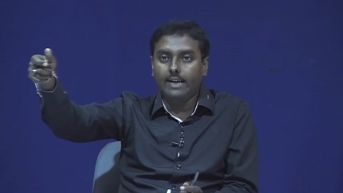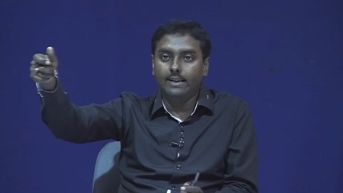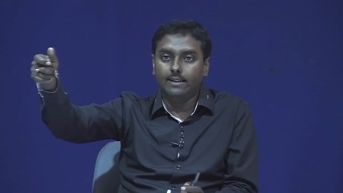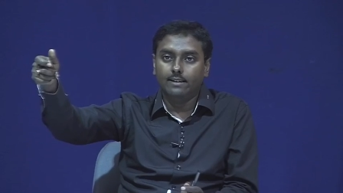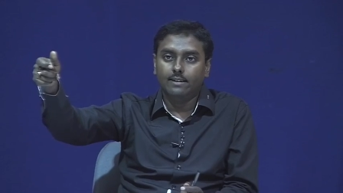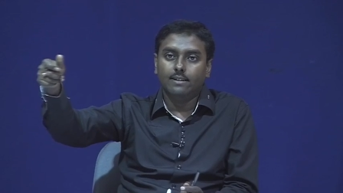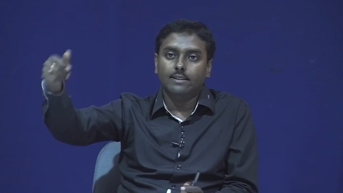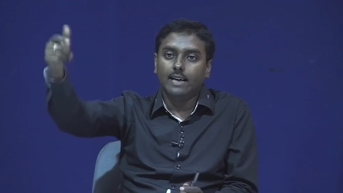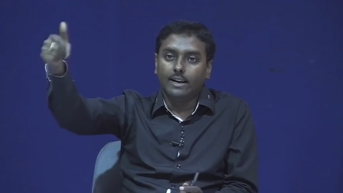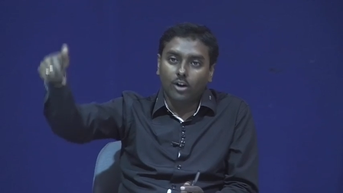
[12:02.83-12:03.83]
end
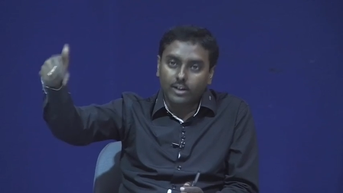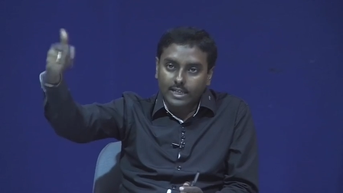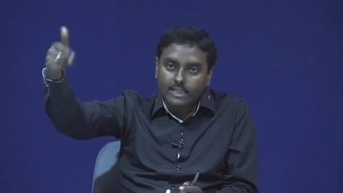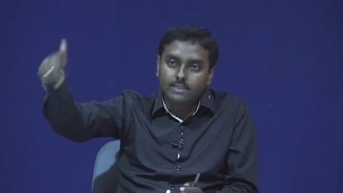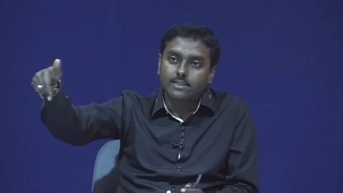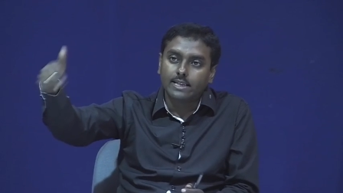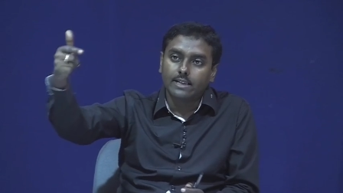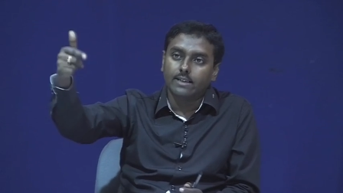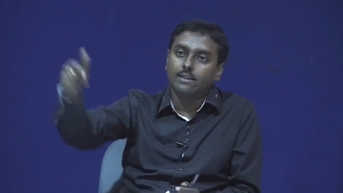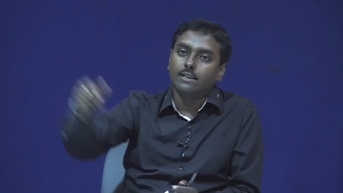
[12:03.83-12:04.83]
they are not in
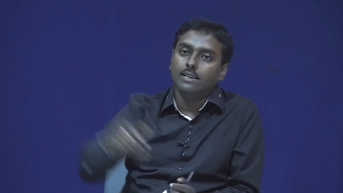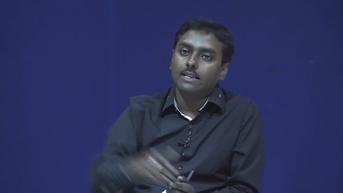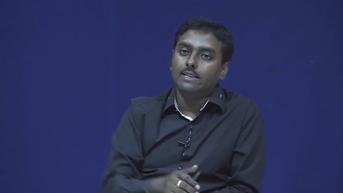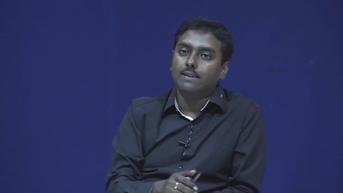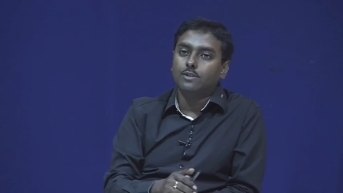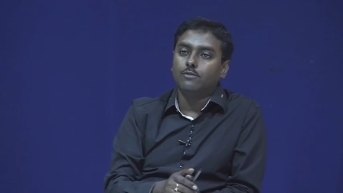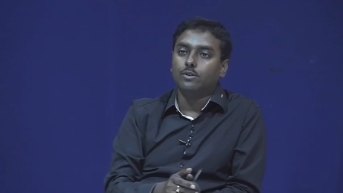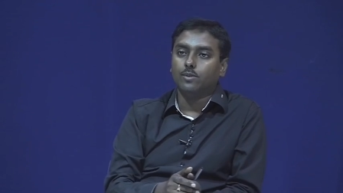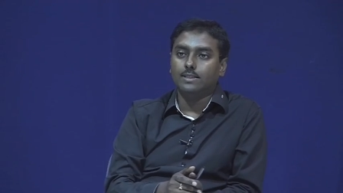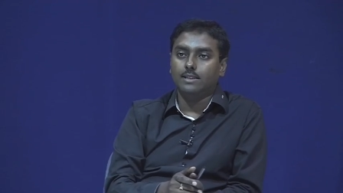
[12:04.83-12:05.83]
sync in terms of
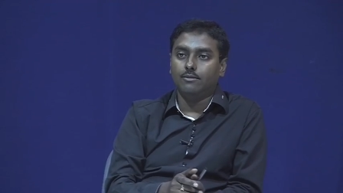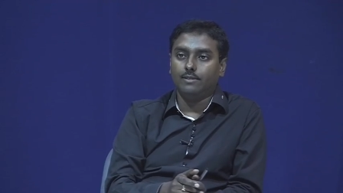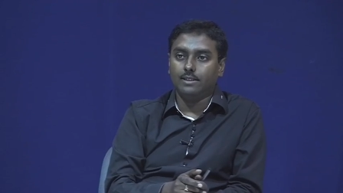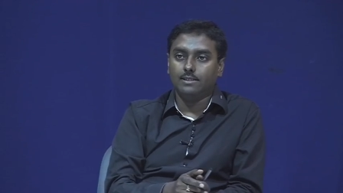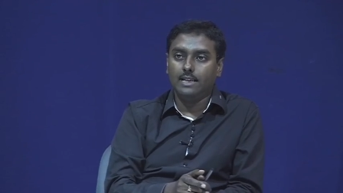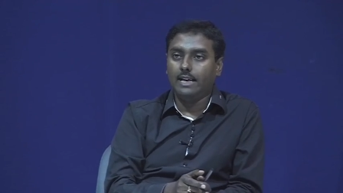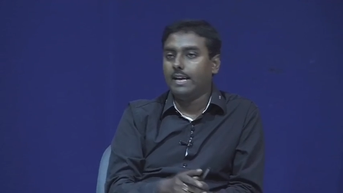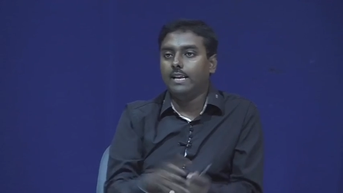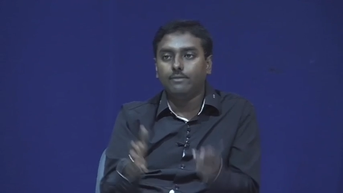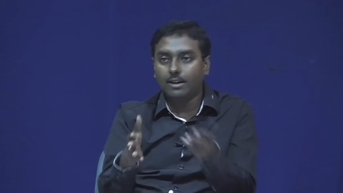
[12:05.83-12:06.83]
frequency and phase.
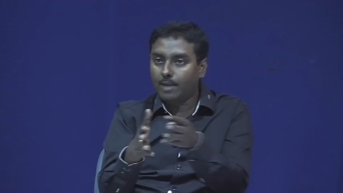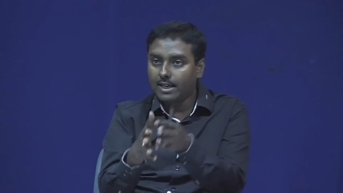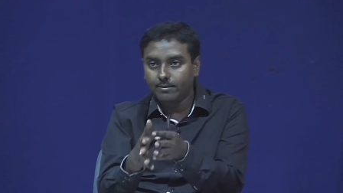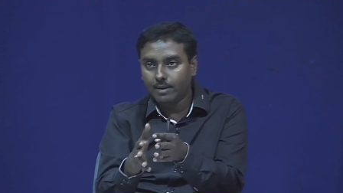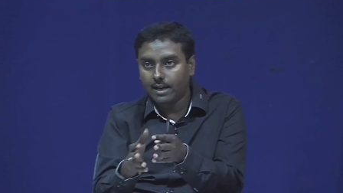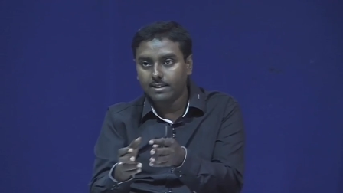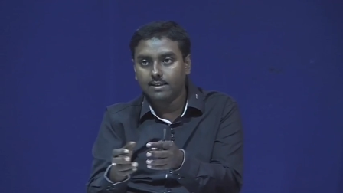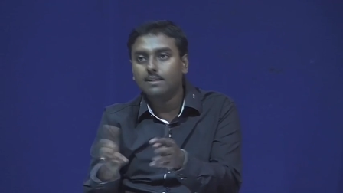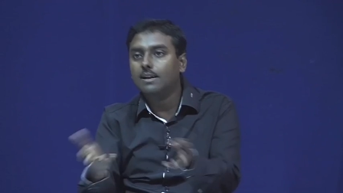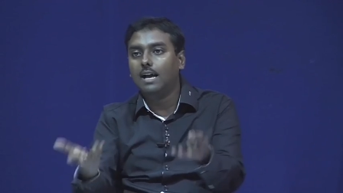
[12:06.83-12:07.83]
Again if I multiply
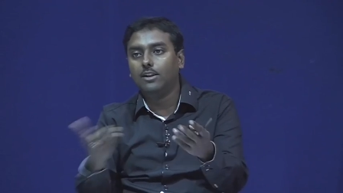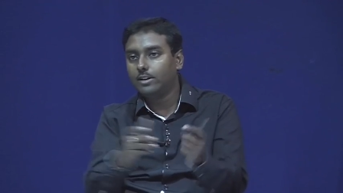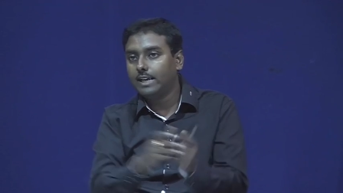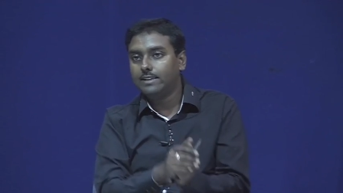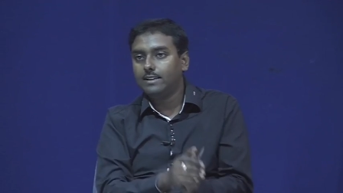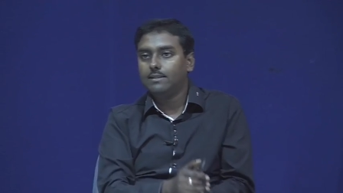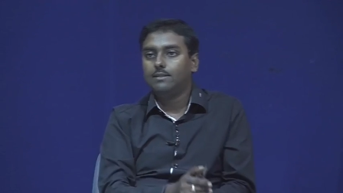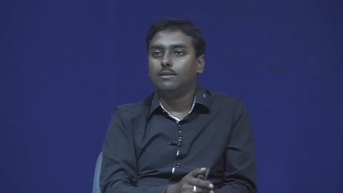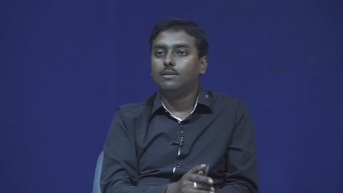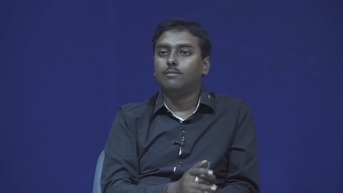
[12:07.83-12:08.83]
I will not get the
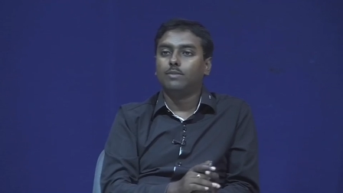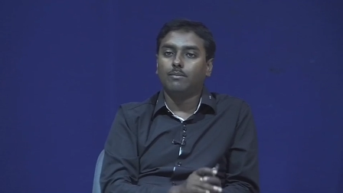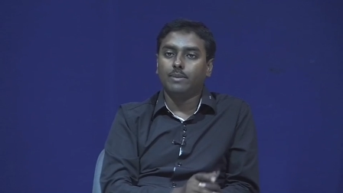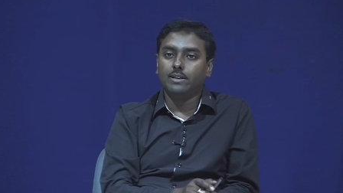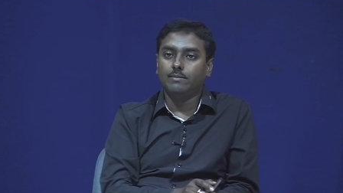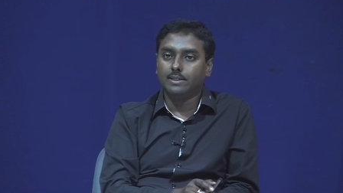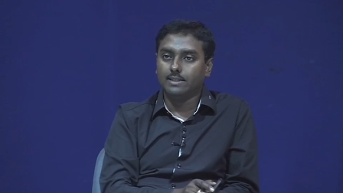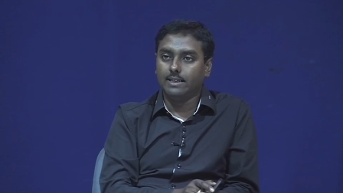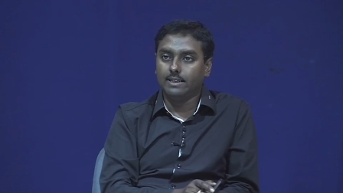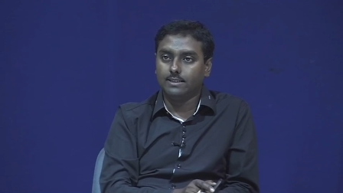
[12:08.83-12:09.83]
proper
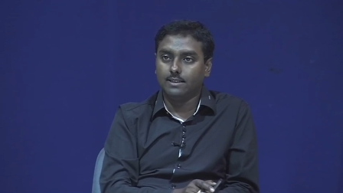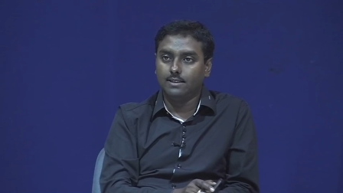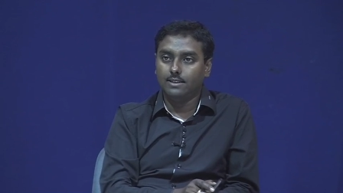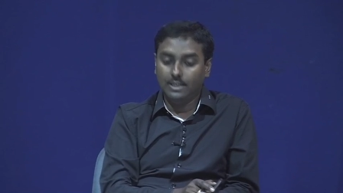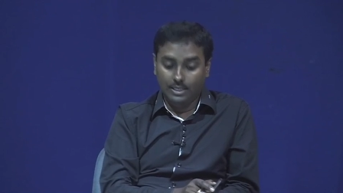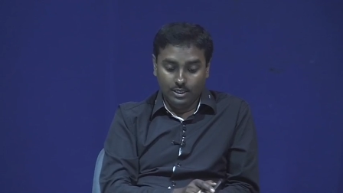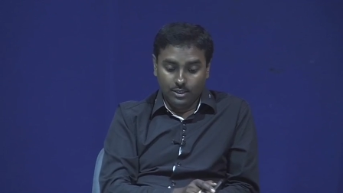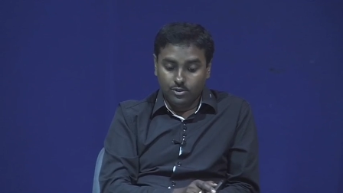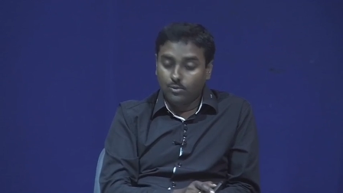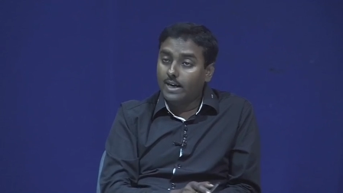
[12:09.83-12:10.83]
representation.
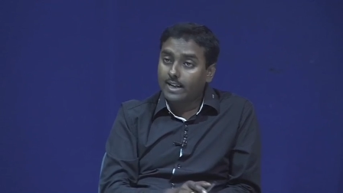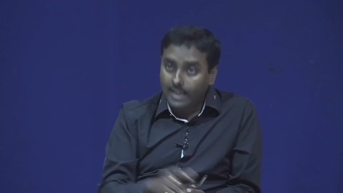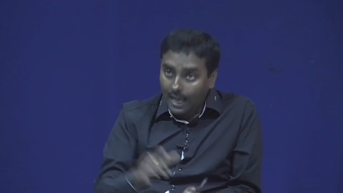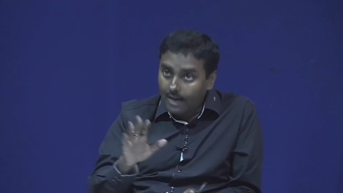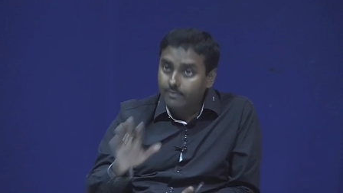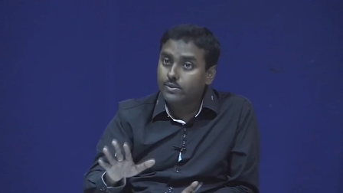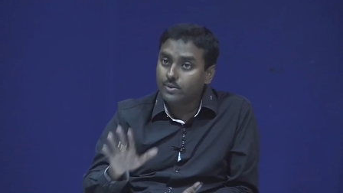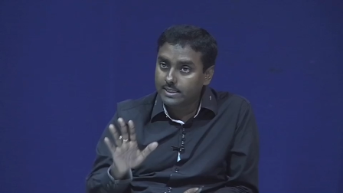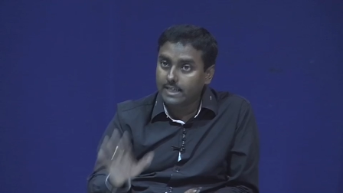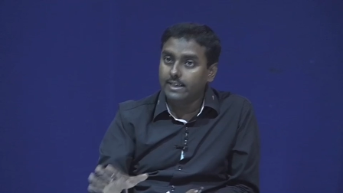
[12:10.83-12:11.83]
So what I have to
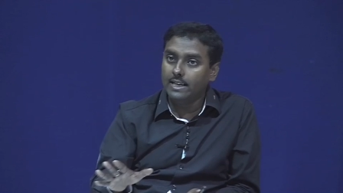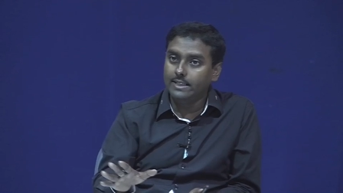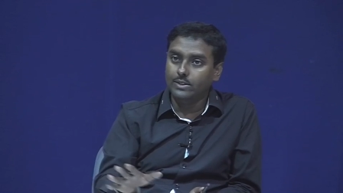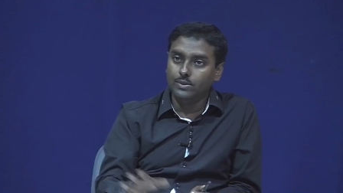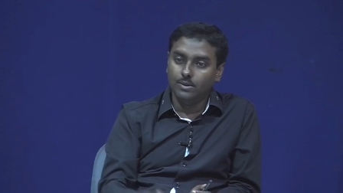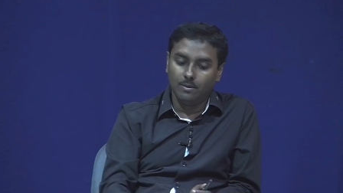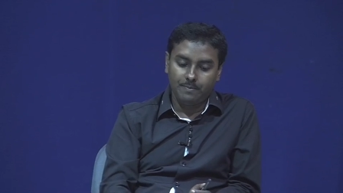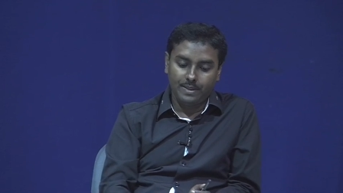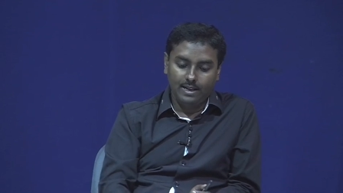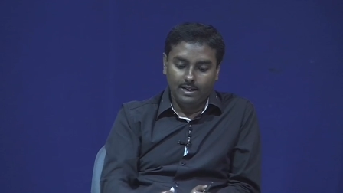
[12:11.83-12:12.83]
generally do
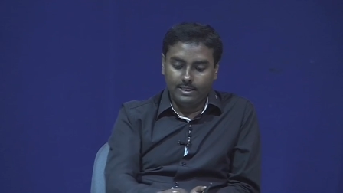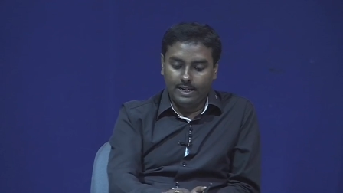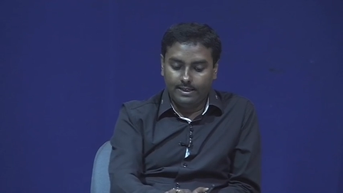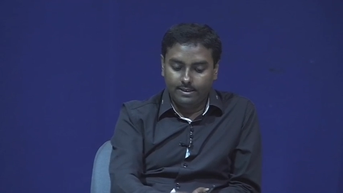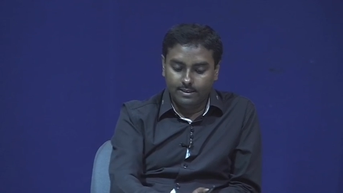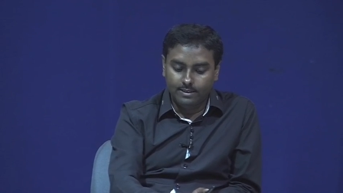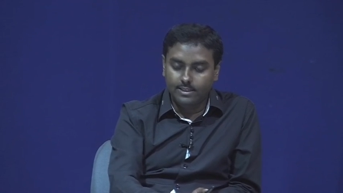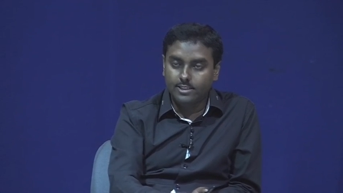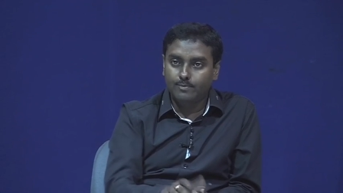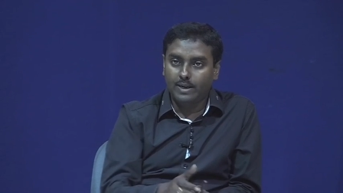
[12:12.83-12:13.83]
that
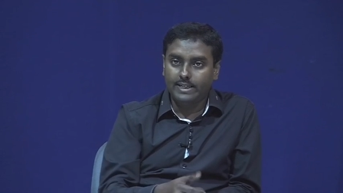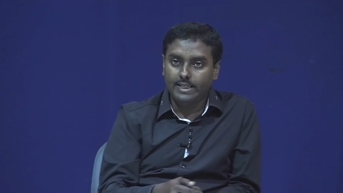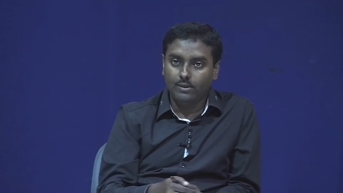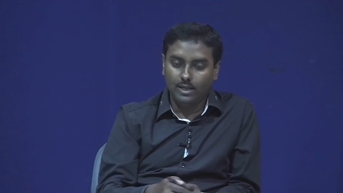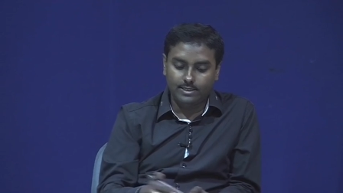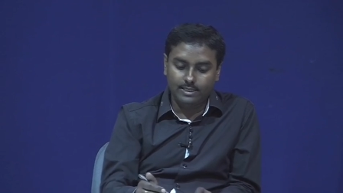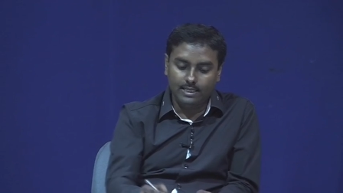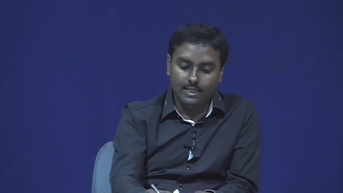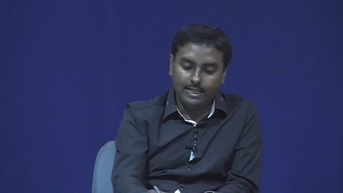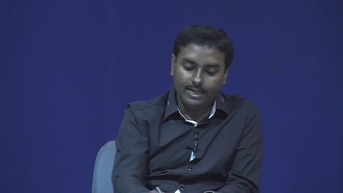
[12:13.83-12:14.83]
this particular
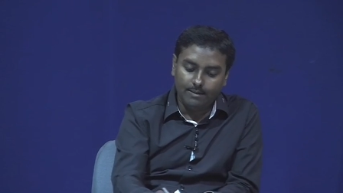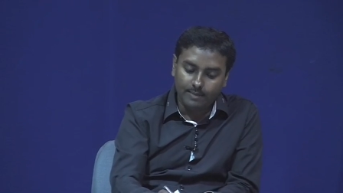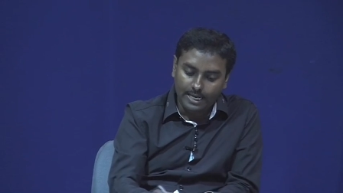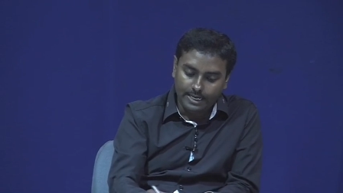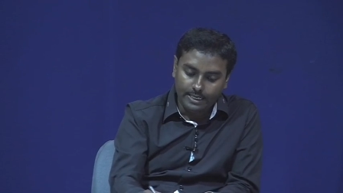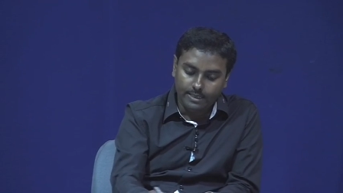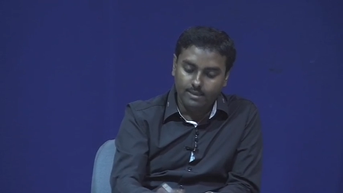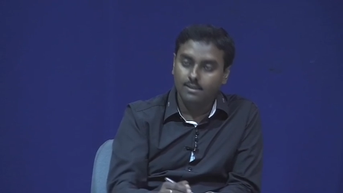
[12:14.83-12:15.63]
signal that I am getting